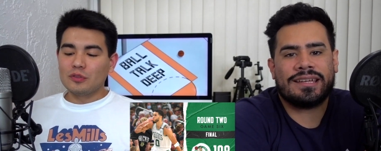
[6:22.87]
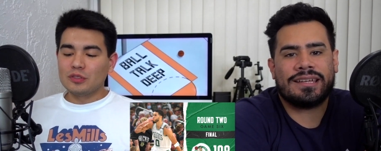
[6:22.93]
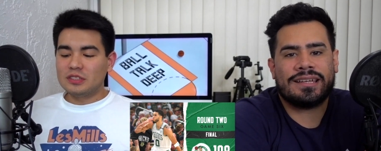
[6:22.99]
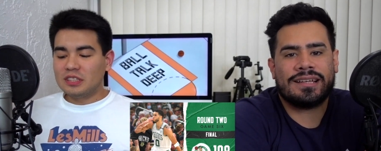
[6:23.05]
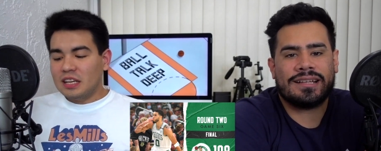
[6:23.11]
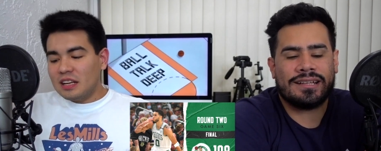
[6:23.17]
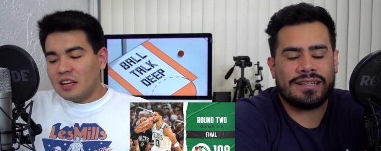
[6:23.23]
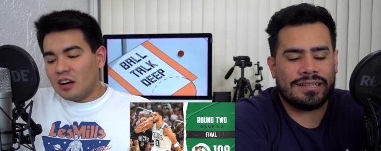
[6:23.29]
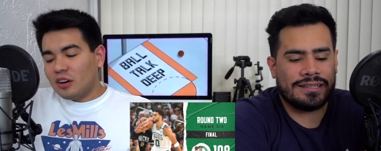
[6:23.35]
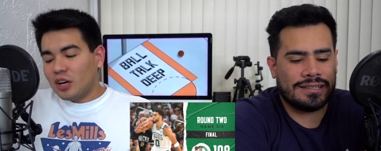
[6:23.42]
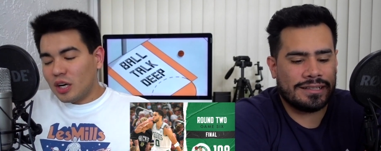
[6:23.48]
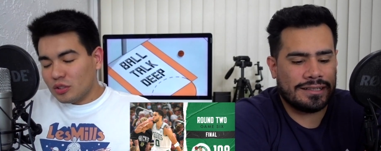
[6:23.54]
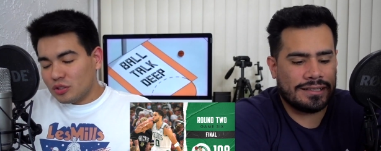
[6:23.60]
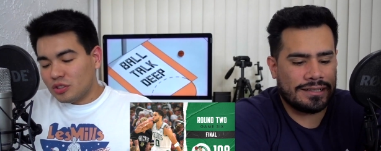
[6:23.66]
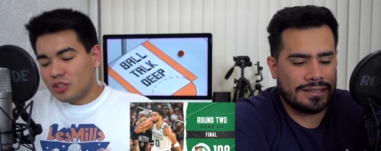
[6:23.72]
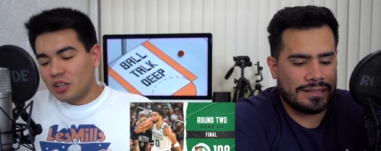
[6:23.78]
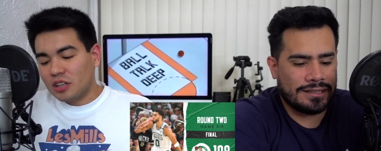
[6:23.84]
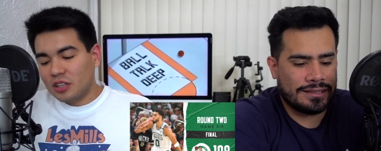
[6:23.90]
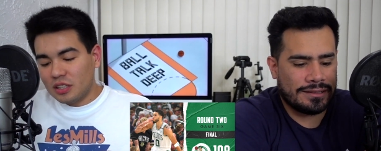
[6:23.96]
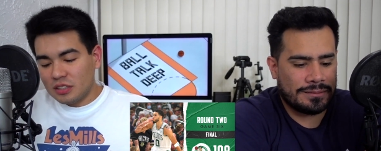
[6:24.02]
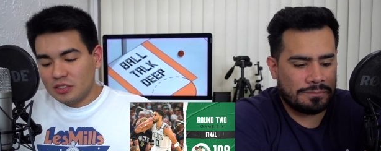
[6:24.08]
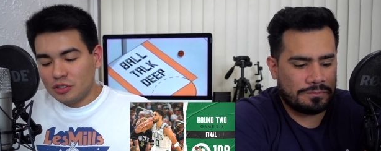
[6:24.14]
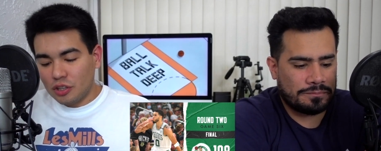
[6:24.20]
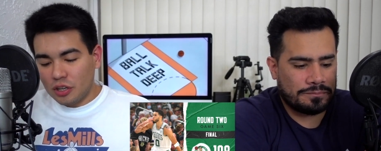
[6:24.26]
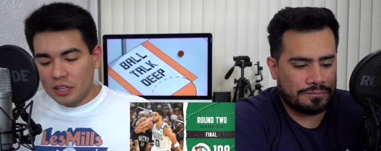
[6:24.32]
Speaker 1: seeing how, how
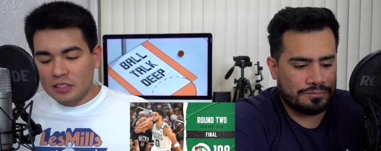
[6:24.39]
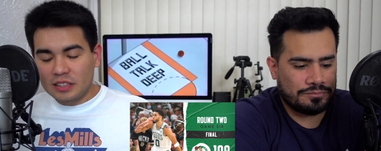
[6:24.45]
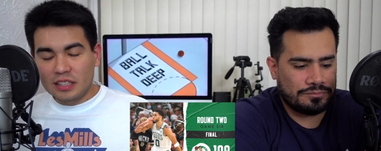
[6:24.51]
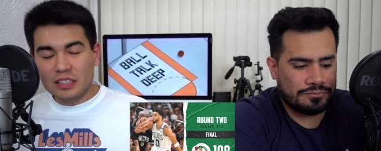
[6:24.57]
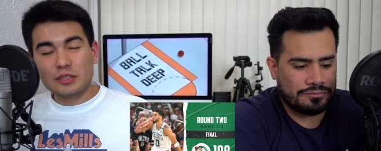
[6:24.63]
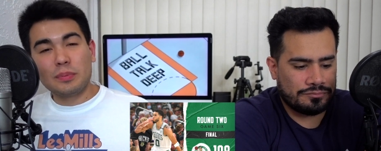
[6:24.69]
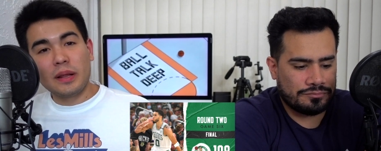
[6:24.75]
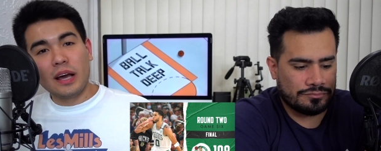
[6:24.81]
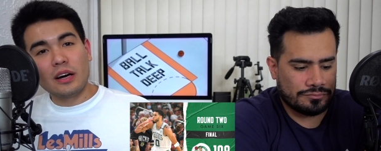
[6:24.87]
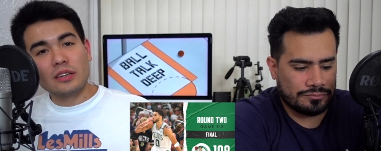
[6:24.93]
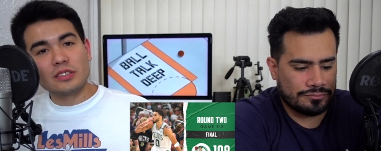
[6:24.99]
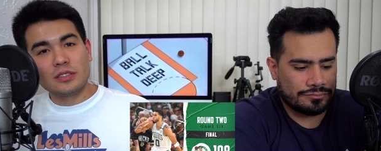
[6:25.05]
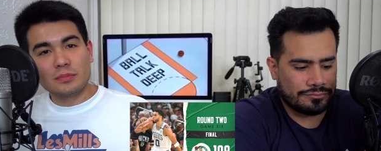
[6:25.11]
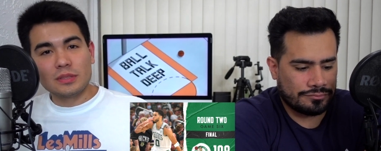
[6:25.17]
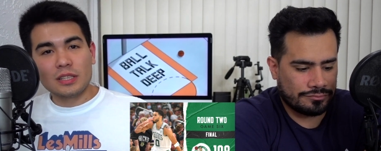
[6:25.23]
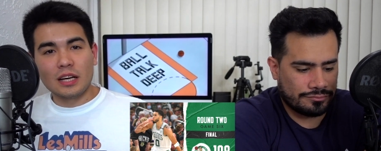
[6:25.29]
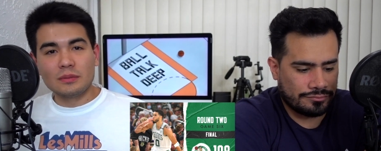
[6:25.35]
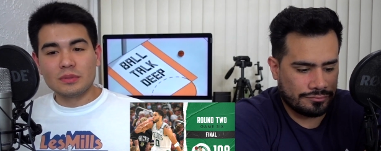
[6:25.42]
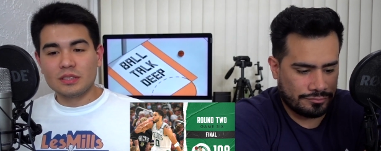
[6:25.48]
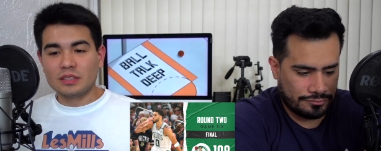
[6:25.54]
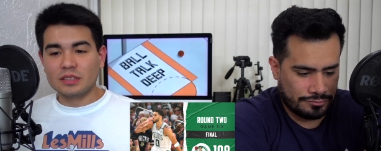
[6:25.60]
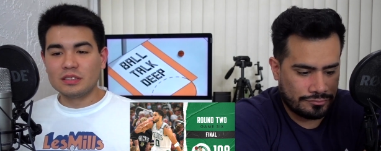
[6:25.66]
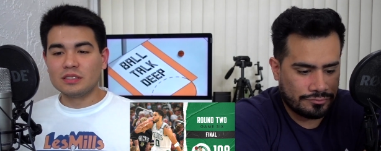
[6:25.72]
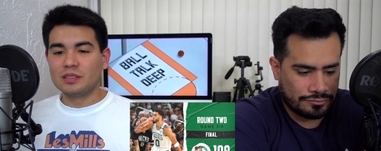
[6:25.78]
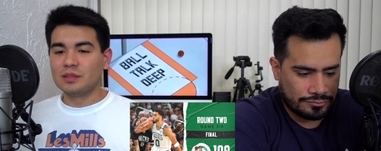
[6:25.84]
cer- certain things play out sometimes
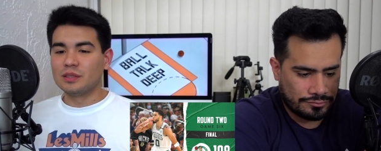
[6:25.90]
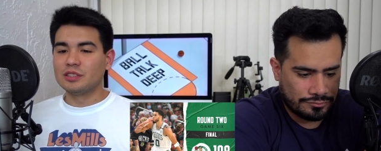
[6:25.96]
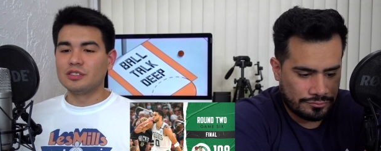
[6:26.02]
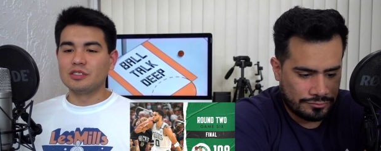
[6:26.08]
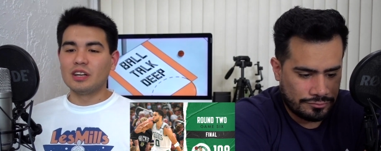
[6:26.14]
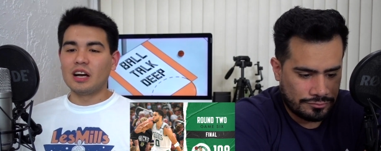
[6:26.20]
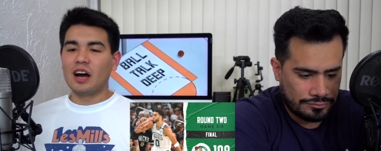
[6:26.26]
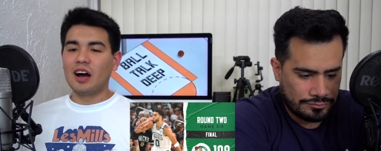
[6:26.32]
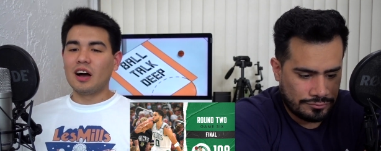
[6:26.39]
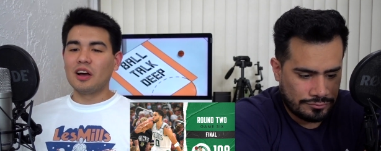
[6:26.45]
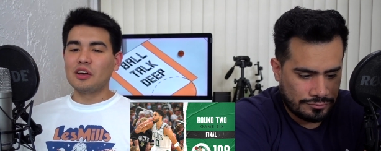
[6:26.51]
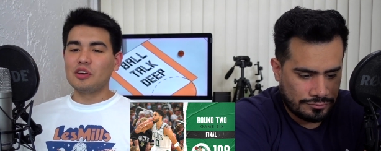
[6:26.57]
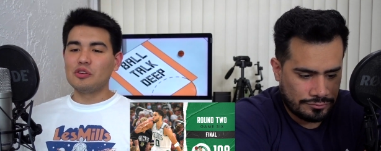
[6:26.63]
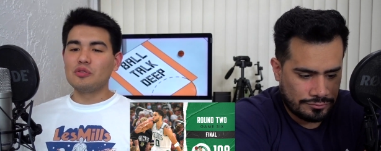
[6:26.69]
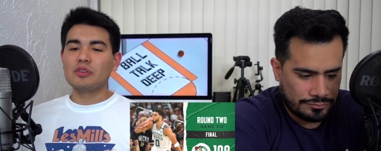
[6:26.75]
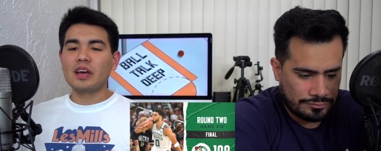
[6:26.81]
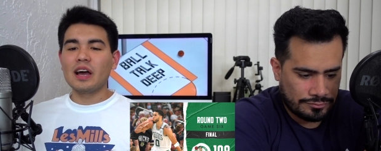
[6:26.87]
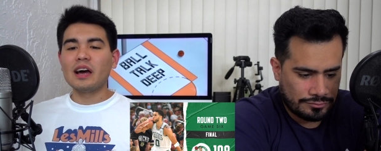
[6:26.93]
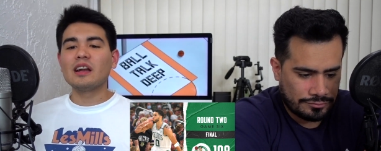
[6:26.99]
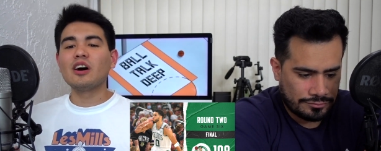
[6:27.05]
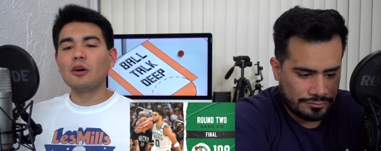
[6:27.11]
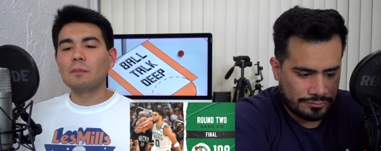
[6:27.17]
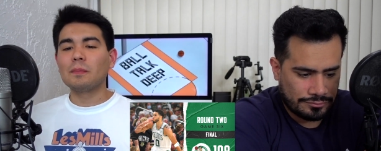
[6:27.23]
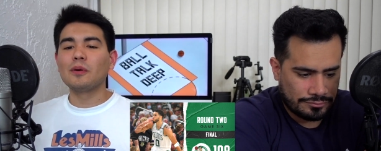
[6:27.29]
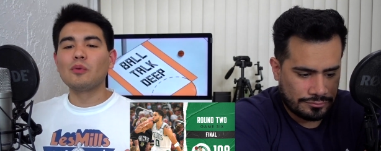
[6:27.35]
in this series, you you
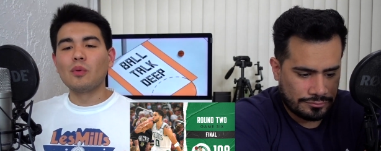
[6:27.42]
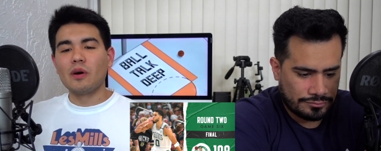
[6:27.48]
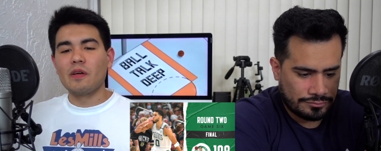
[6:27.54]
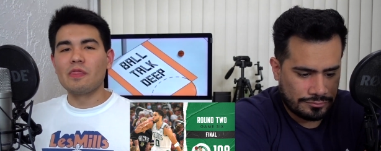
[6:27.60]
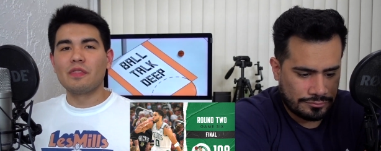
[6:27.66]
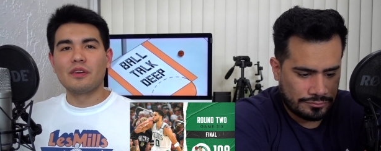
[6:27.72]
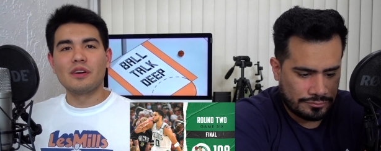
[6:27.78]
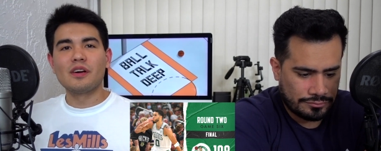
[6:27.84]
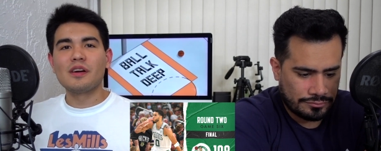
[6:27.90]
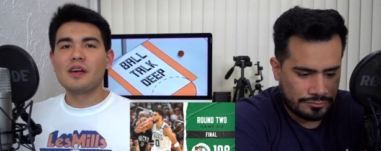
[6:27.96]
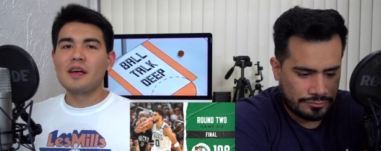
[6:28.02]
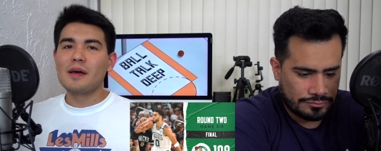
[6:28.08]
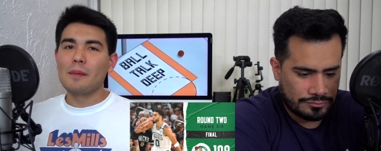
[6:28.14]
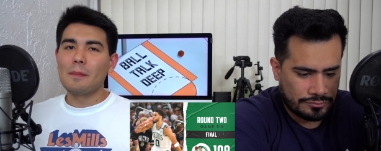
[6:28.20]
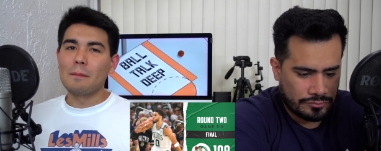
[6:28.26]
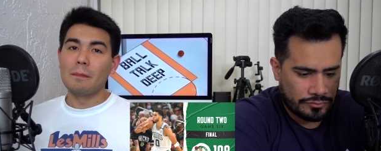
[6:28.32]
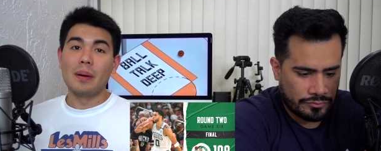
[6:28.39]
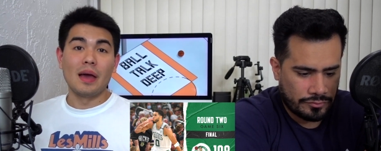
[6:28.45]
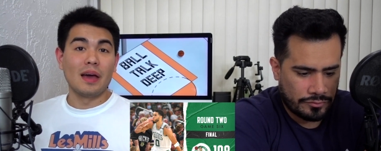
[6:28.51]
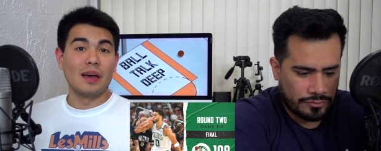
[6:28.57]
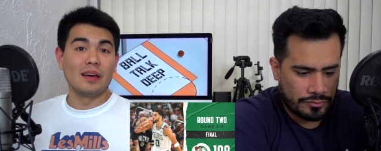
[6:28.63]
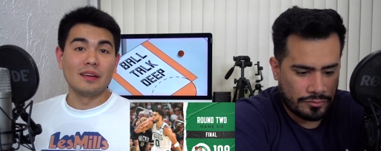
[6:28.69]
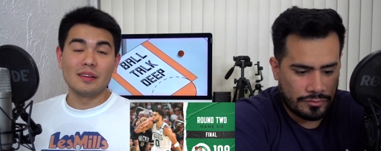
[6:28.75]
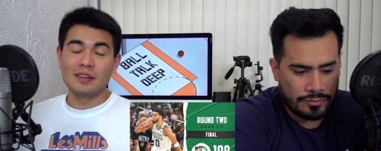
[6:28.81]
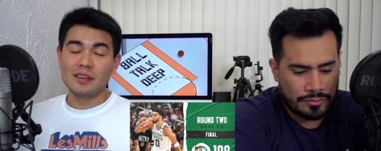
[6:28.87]
can't help but wonder, man,